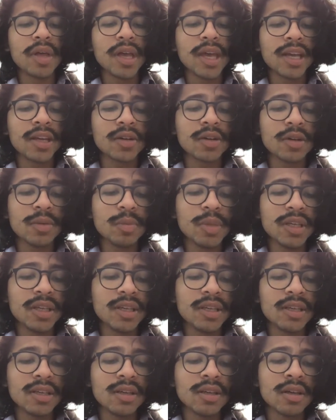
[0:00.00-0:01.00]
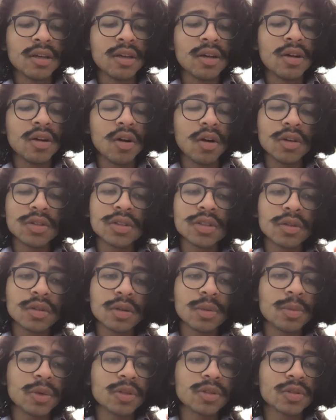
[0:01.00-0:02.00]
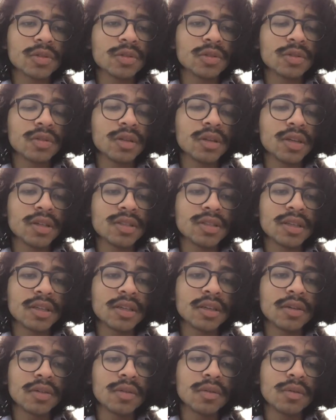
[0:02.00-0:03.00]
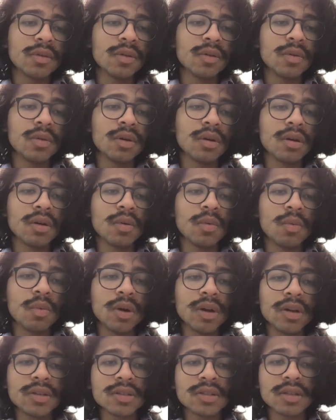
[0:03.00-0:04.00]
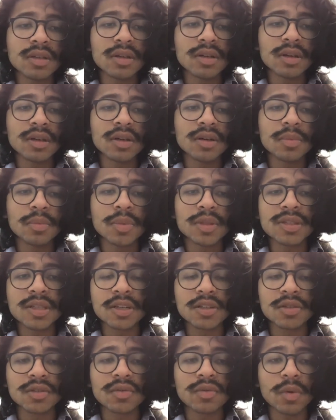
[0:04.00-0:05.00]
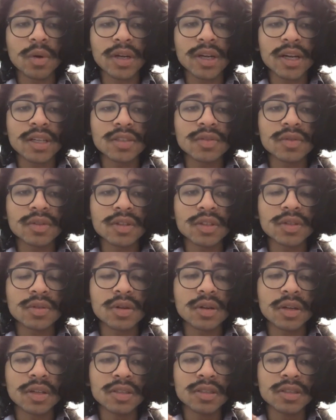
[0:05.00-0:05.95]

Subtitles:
It could be also the commercial is thinking through what is the potential forecast for this drug?